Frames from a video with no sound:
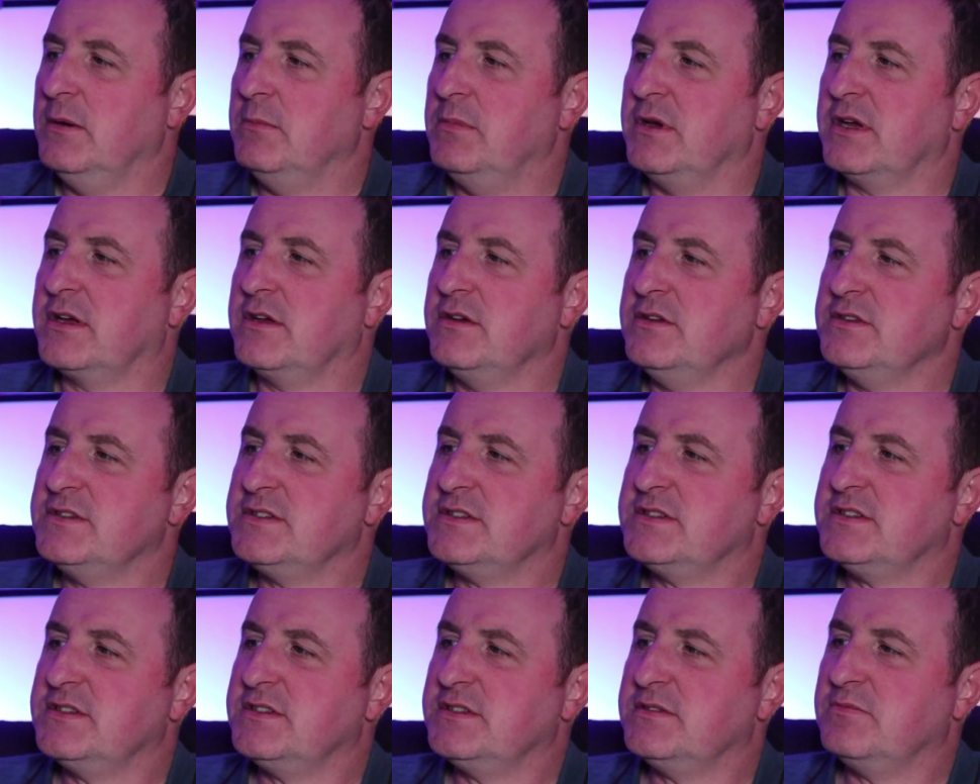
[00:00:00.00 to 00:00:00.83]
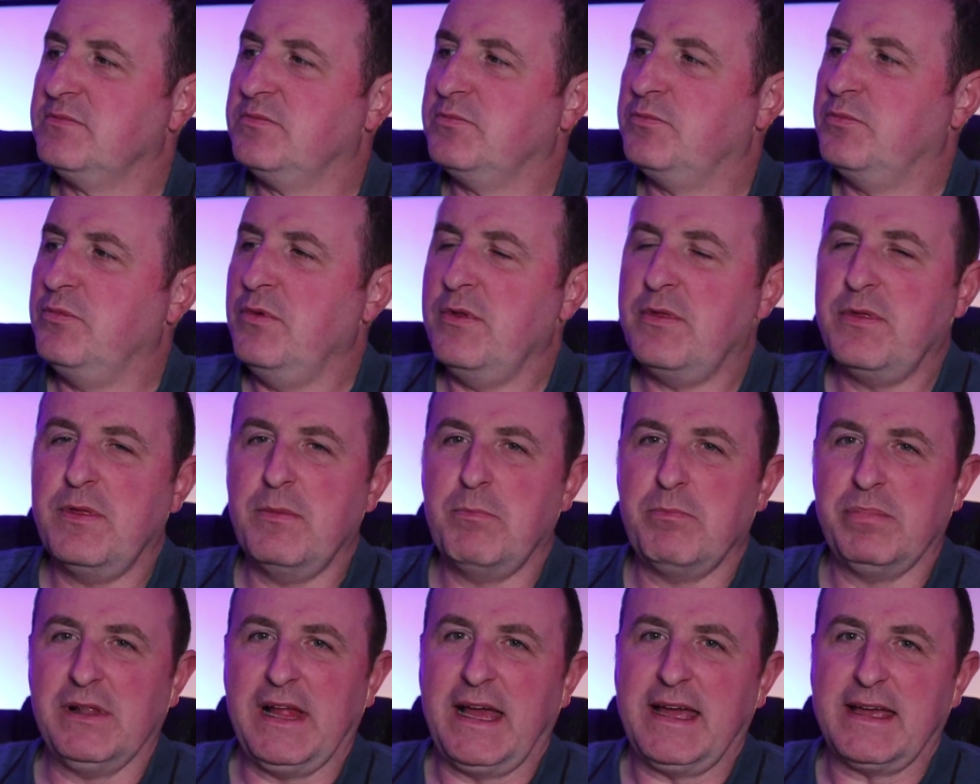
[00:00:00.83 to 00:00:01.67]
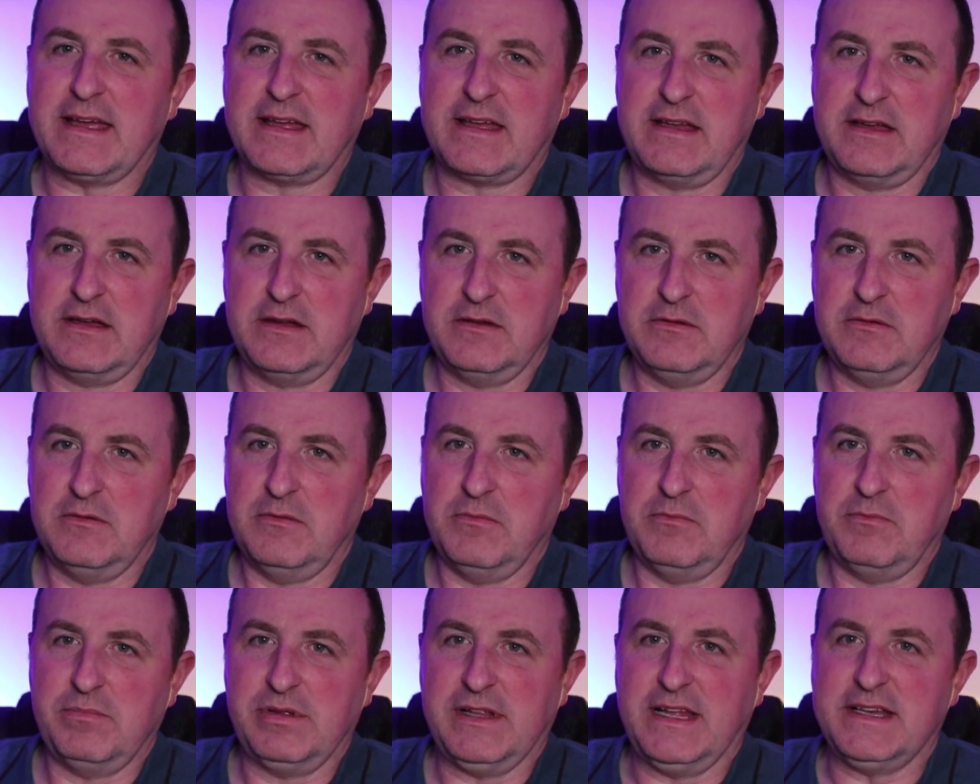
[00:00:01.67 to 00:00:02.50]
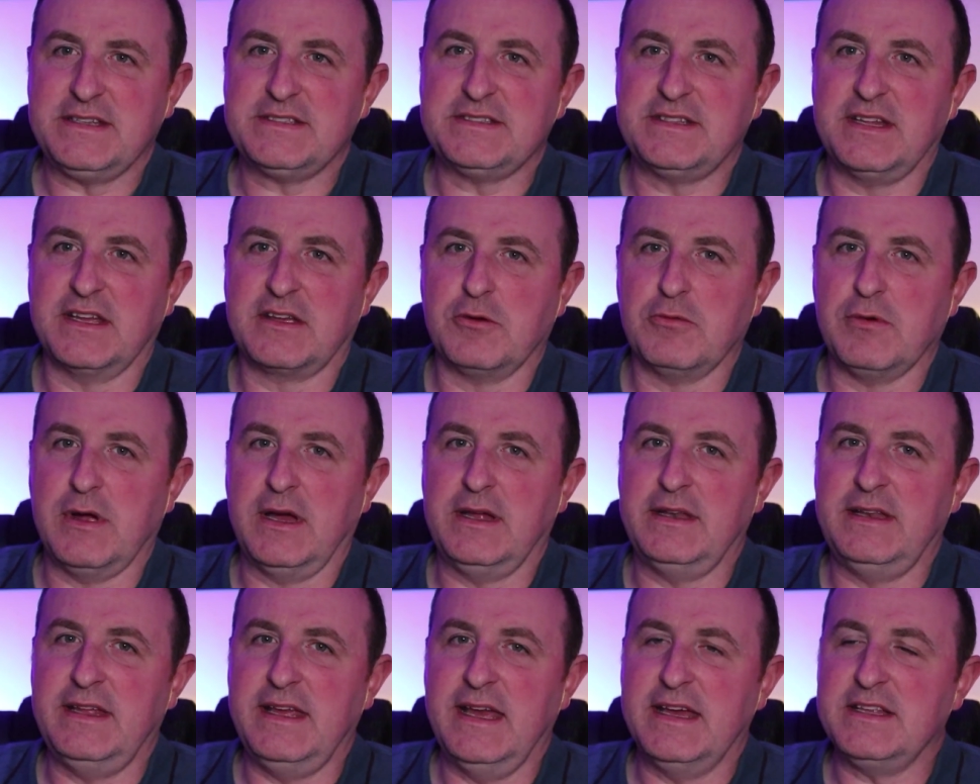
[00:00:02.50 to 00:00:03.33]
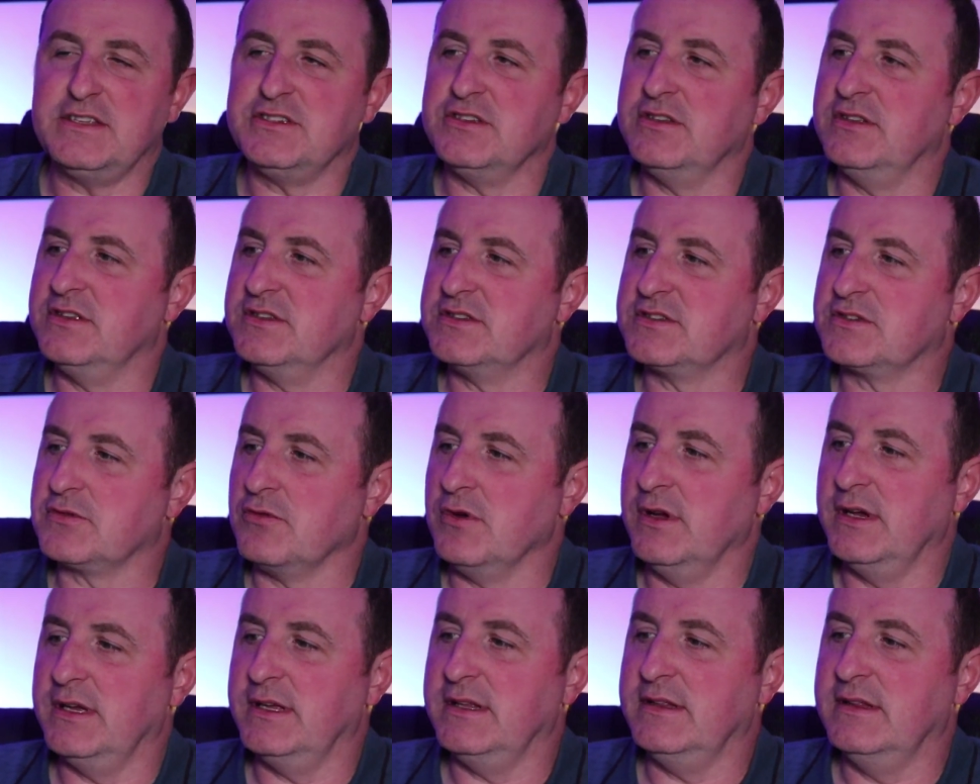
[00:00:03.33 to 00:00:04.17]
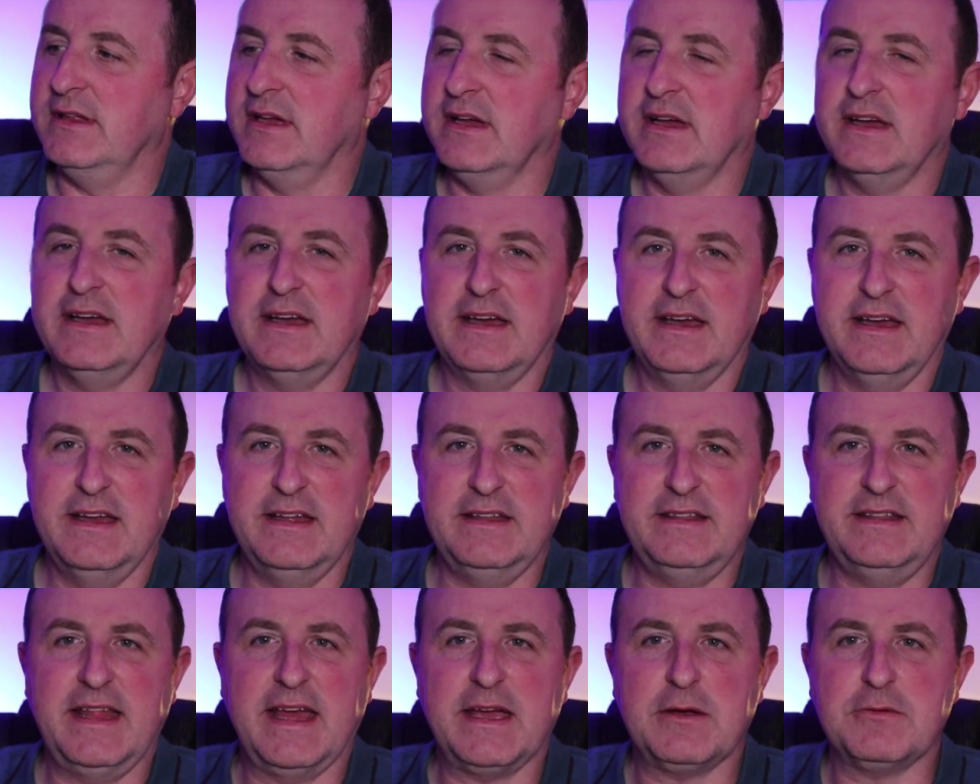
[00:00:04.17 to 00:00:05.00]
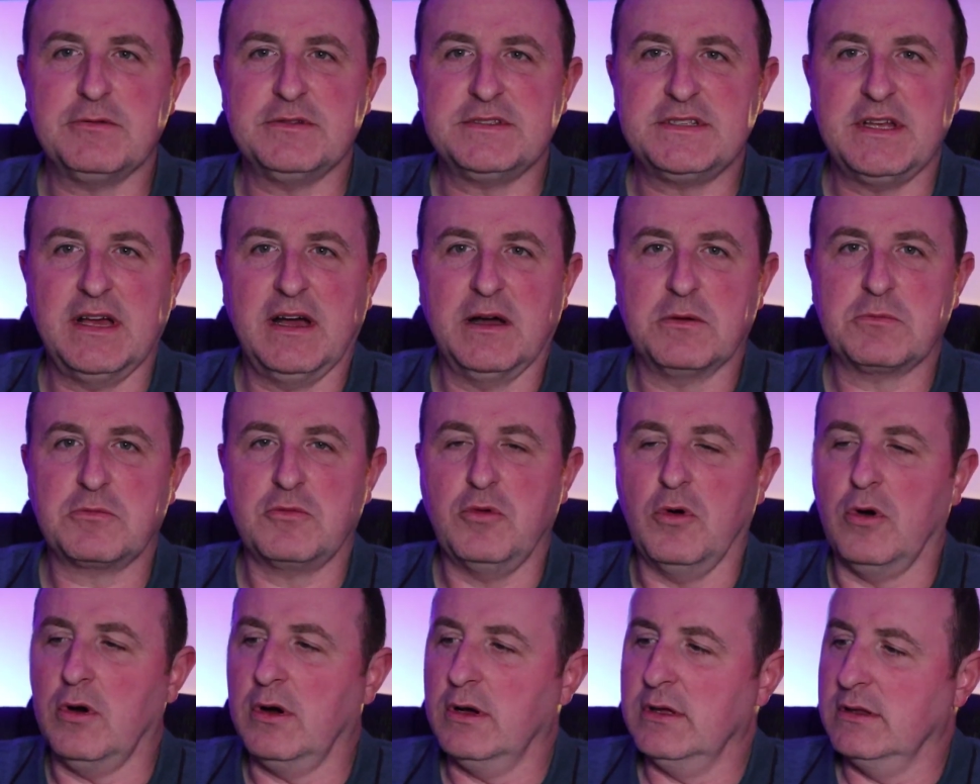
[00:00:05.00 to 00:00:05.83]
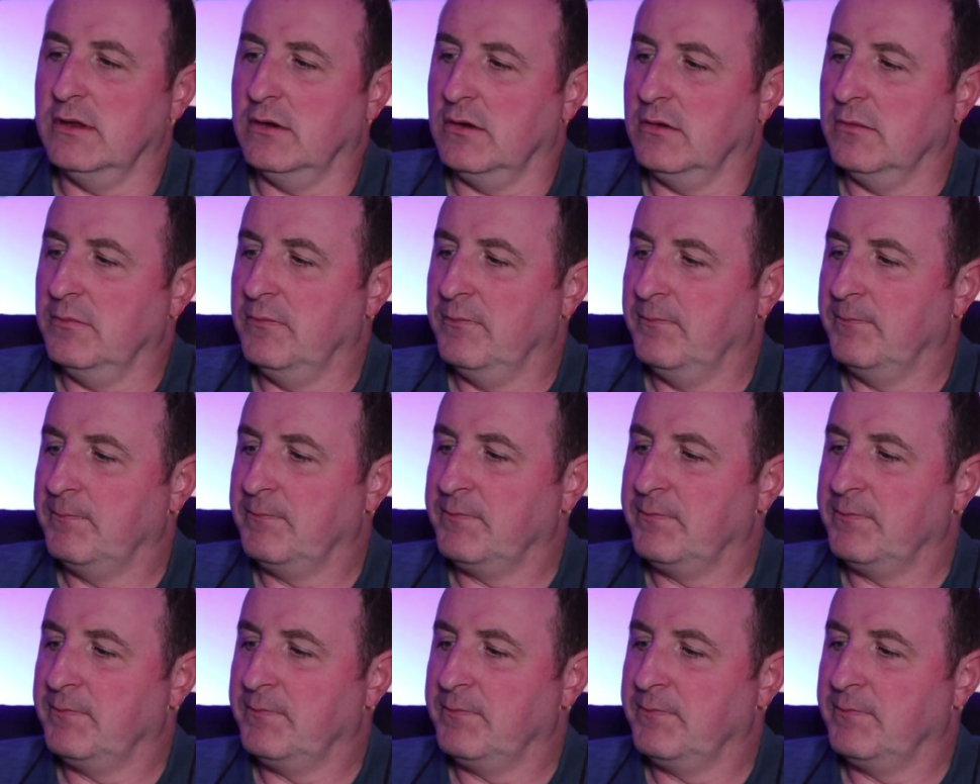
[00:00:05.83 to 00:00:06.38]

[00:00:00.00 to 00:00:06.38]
because with the black plastic around the edge of the screen, it narrows it up quite a lot.